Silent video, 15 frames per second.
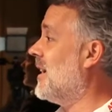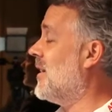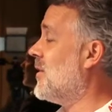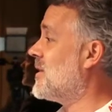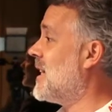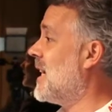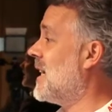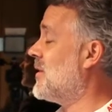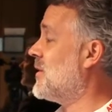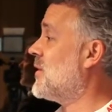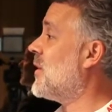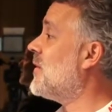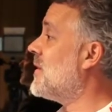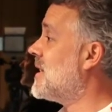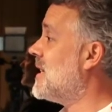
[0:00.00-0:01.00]
auxiliary
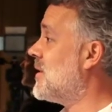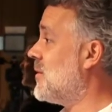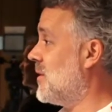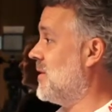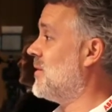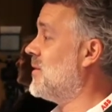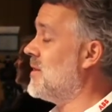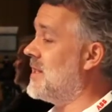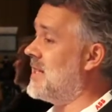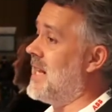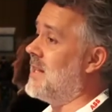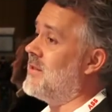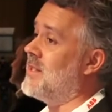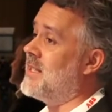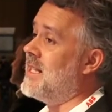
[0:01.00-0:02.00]
services to the
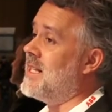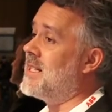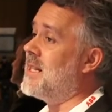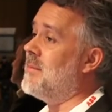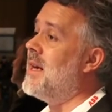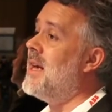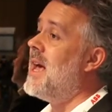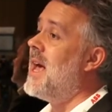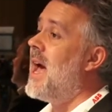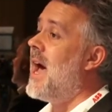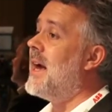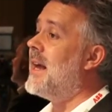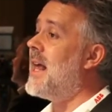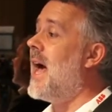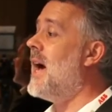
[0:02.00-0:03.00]
central system?
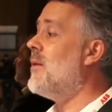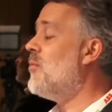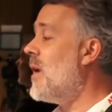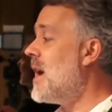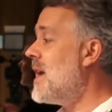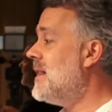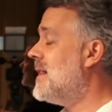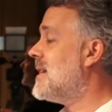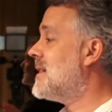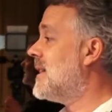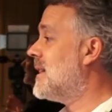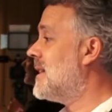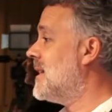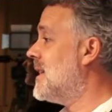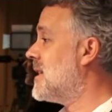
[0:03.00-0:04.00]
And when does the
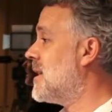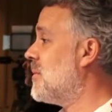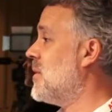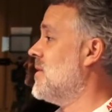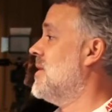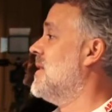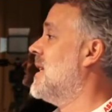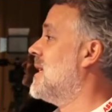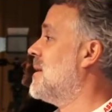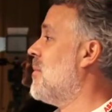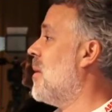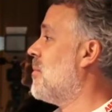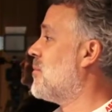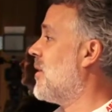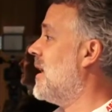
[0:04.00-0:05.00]
distribution system
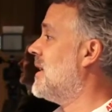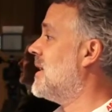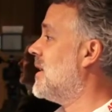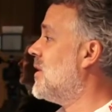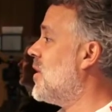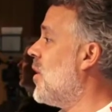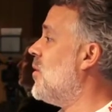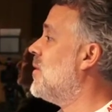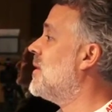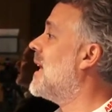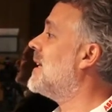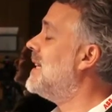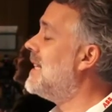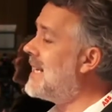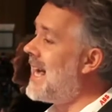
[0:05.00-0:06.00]
operator know
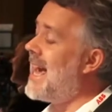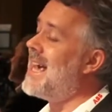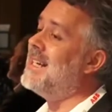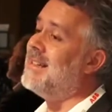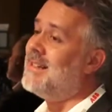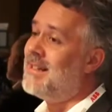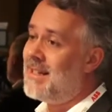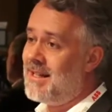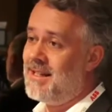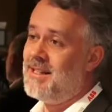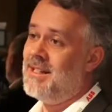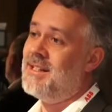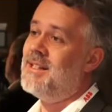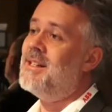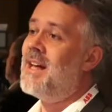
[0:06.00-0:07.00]
that he can
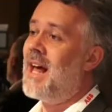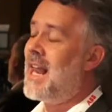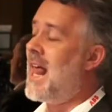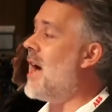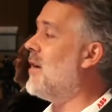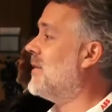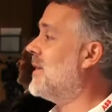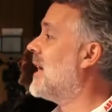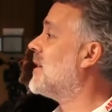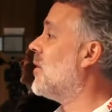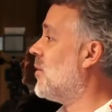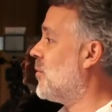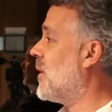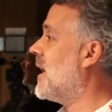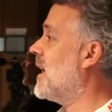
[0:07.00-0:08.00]
allow that
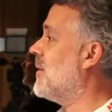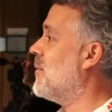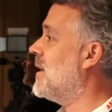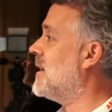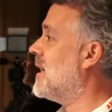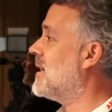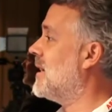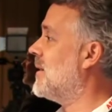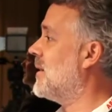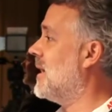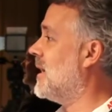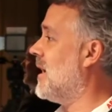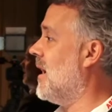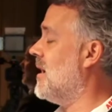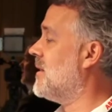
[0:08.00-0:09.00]
or when he
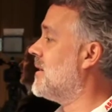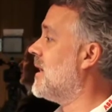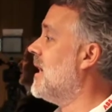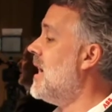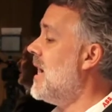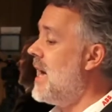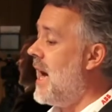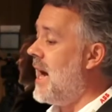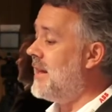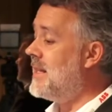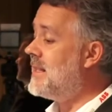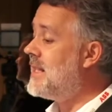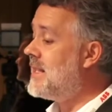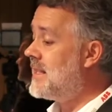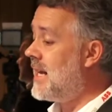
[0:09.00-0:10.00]
can't?
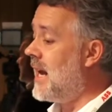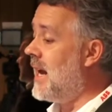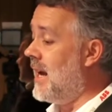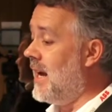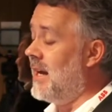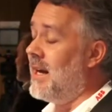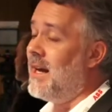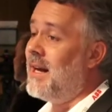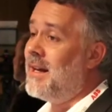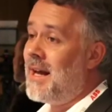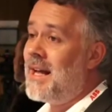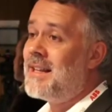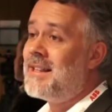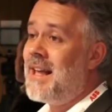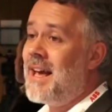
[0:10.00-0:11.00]
This is
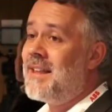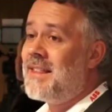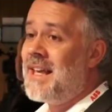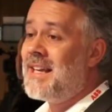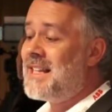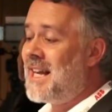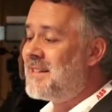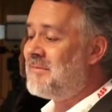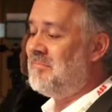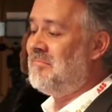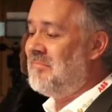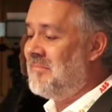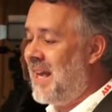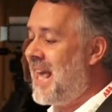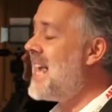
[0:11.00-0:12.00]
a thing that
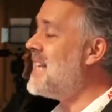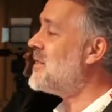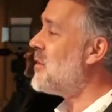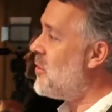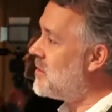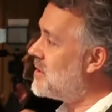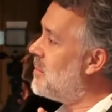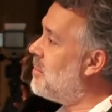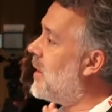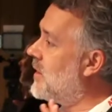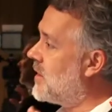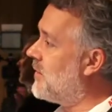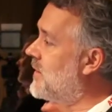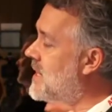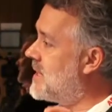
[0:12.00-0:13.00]
is also part
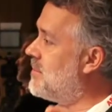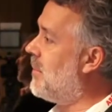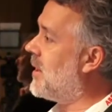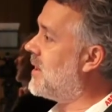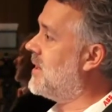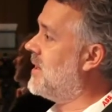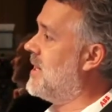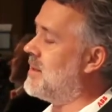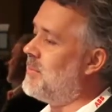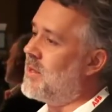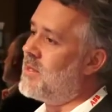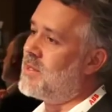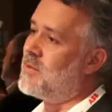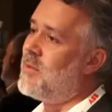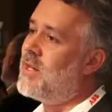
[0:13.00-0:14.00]
of this smartness,
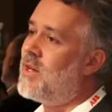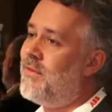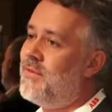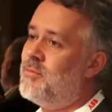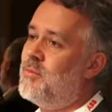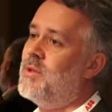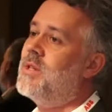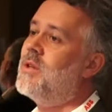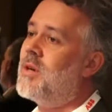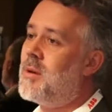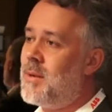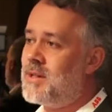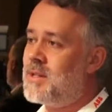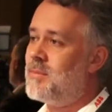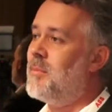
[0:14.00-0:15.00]
because quite often we talk
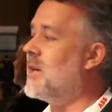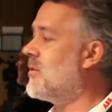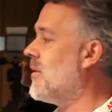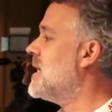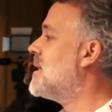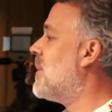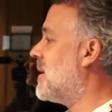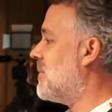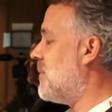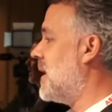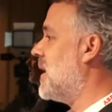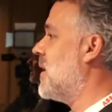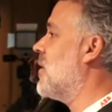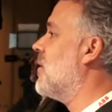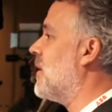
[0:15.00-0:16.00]
about smart grids, but when
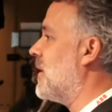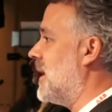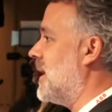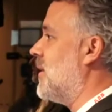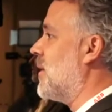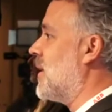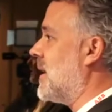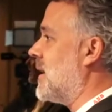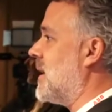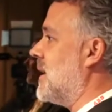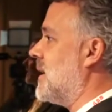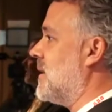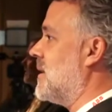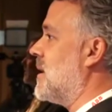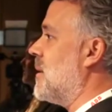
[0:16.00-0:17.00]
you only look at the
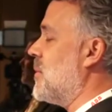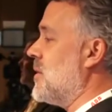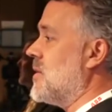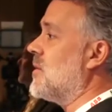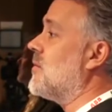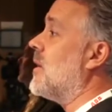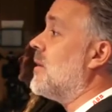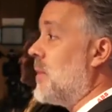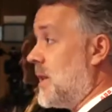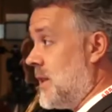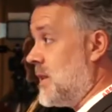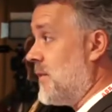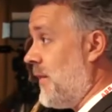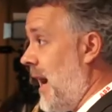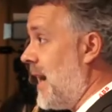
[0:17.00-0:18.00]
distribution grid, which
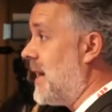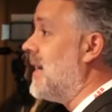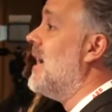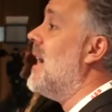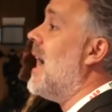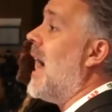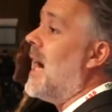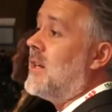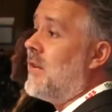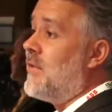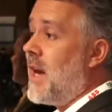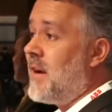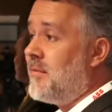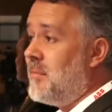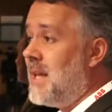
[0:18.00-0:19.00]
is fine, and if you
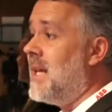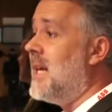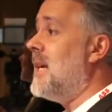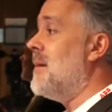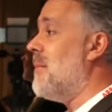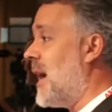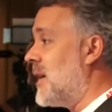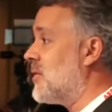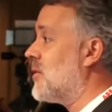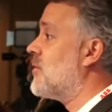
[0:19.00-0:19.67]
have mini micro